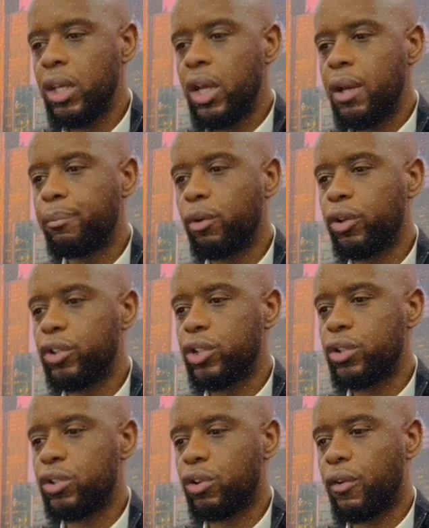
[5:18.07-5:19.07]
More
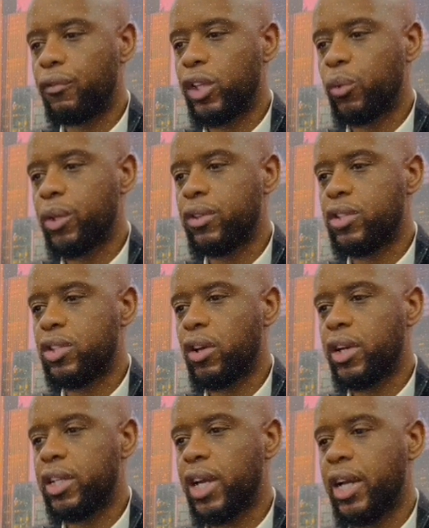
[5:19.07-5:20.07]
news on the wind
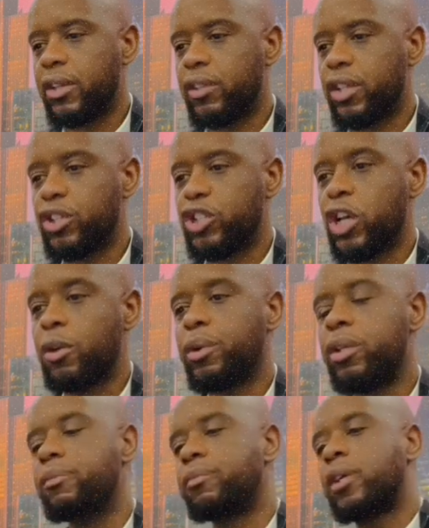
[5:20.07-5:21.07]
side, and
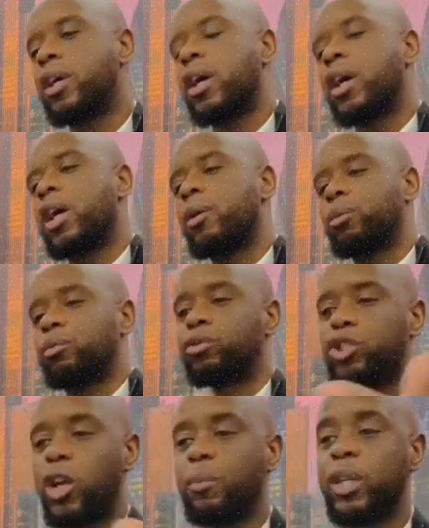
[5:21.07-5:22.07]

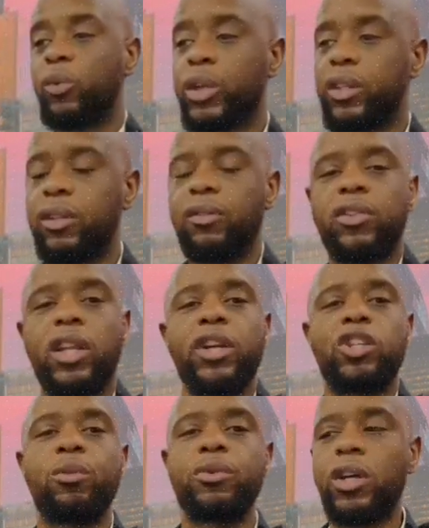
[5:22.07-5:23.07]
Germany wind
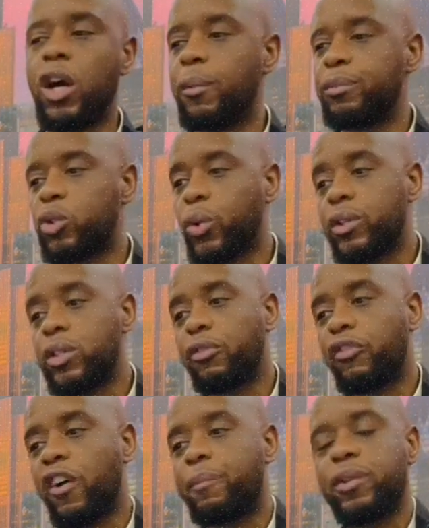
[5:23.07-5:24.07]
installation was up
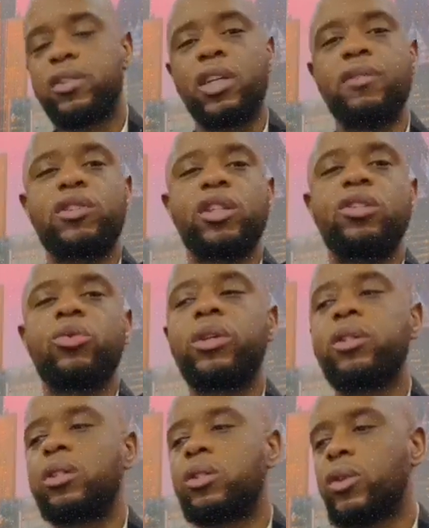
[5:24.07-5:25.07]
25% in
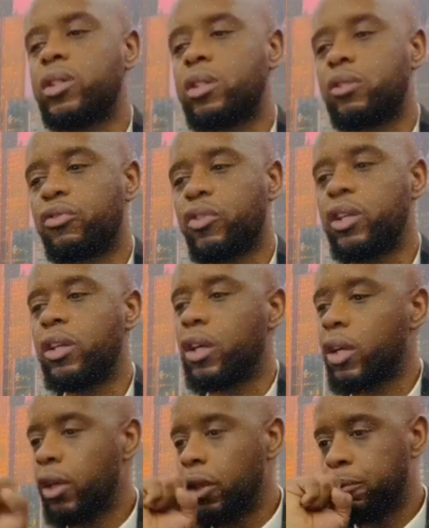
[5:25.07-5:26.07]
2023.
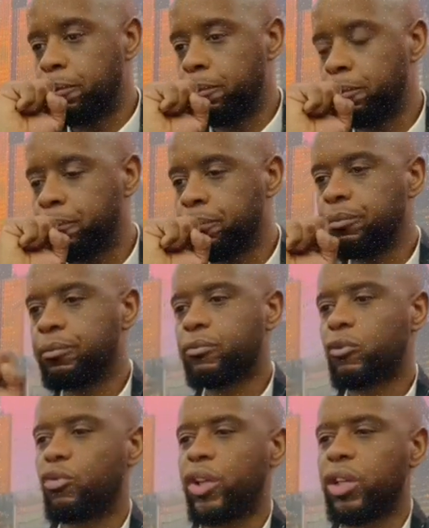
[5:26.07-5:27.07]

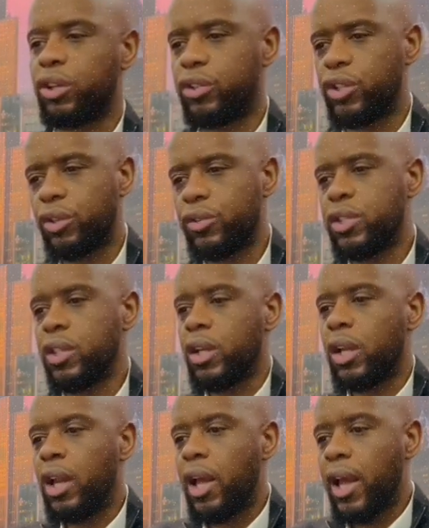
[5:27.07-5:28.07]
Really good news.
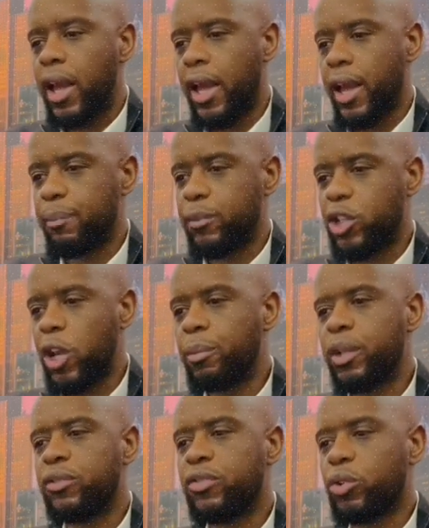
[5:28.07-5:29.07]

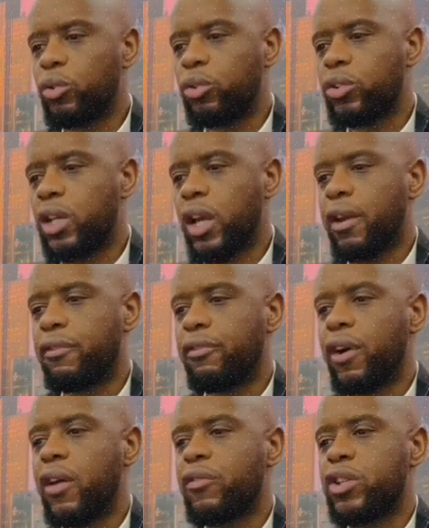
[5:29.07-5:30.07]
Germany installed
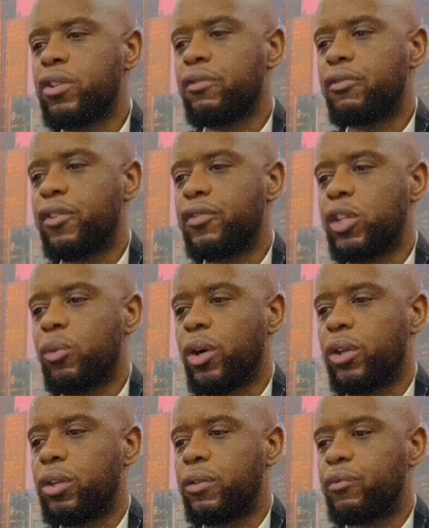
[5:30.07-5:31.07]

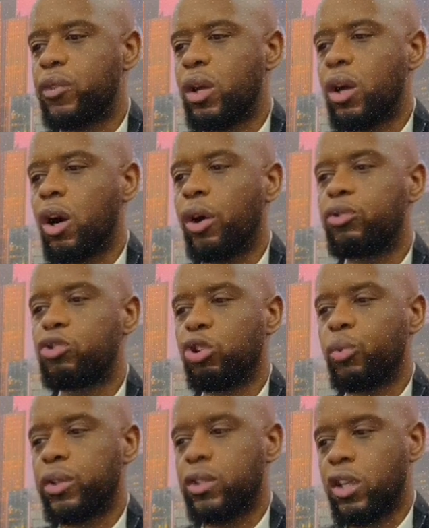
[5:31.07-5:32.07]
551 onshore
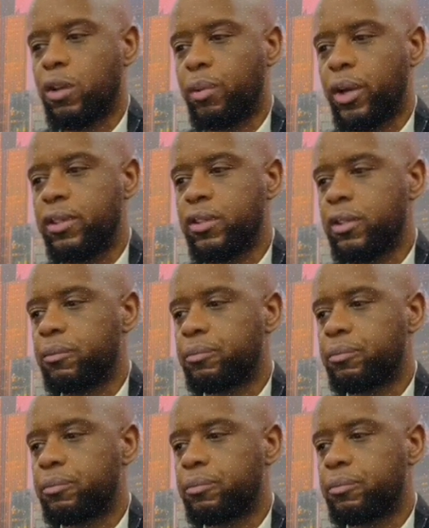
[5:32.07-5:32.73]
wind turbines